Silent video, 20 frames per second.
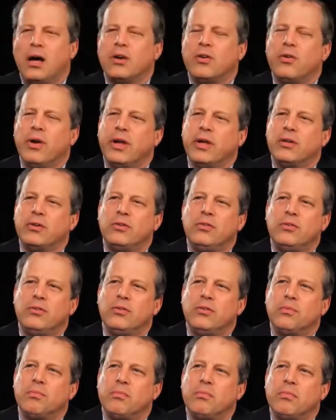Craig, could you
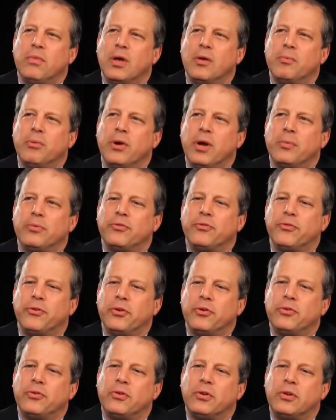just perhaps
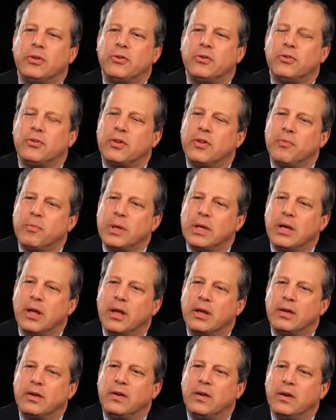first just give me an
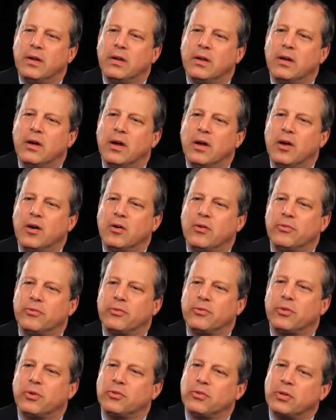idea of
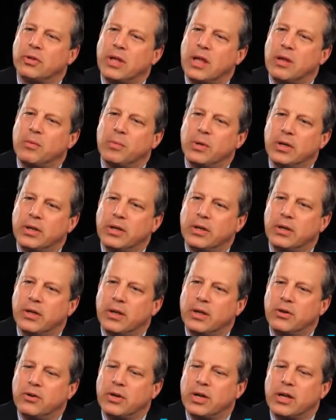Social Accountability
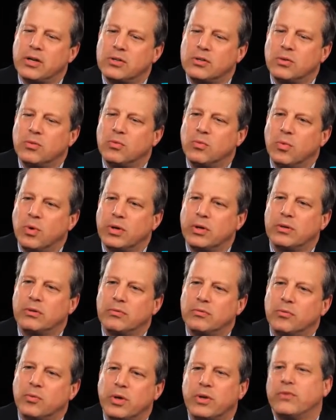International, what
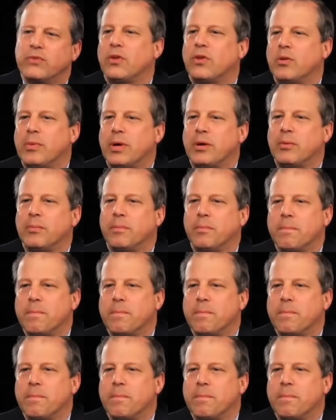it's all about?